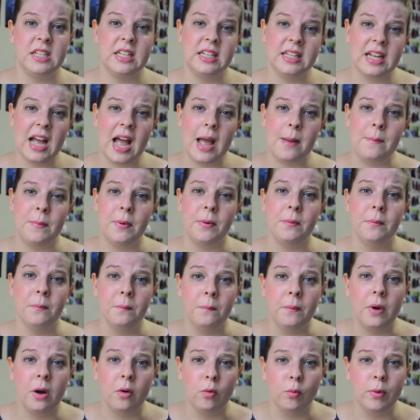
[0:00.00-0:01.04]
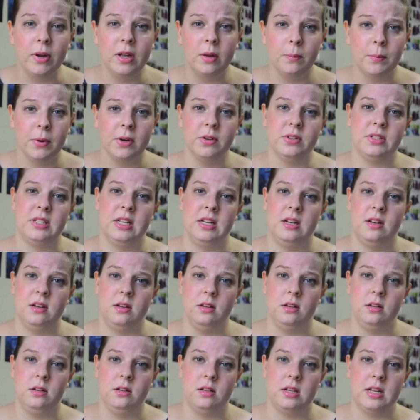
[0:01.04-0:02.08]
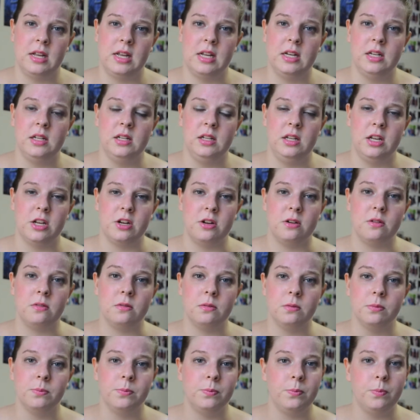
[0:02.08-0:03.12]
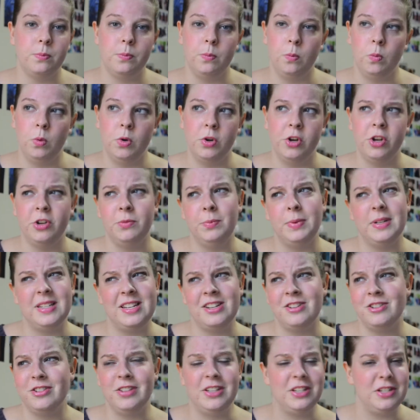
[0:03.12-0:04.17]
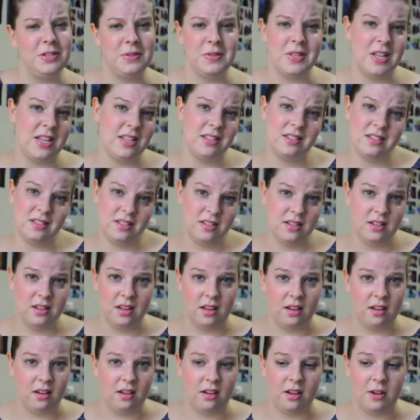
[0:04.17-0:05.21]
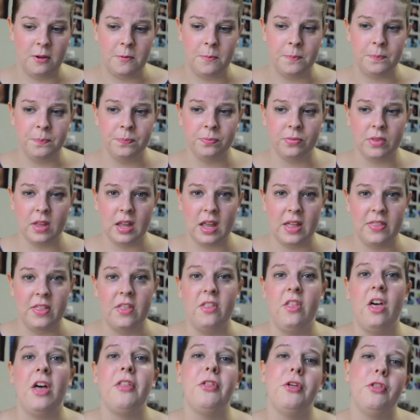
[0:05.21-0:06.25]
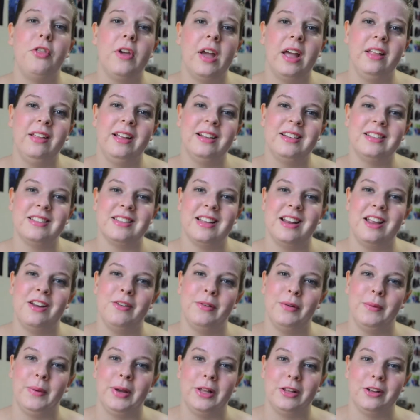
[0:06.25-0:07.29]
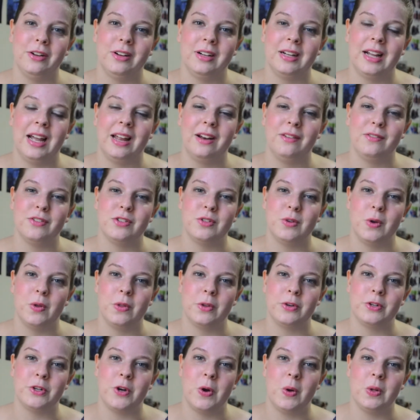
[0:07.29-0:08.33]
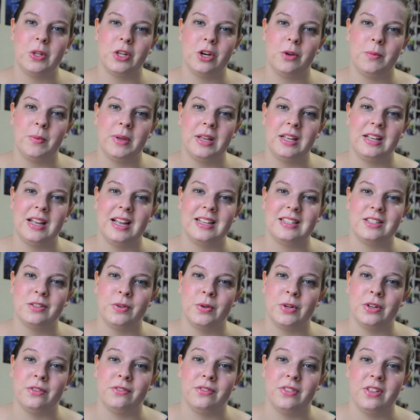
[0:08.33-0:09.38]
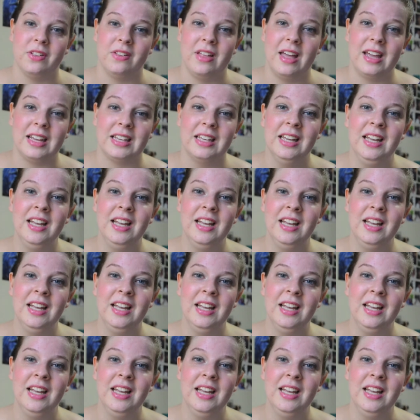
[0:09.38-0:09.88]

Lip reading: guy, but a real person that, you know, could potentially do this. And then the other thing I liked is that Henry Winkler kind of stole the show a little bit as sort of the like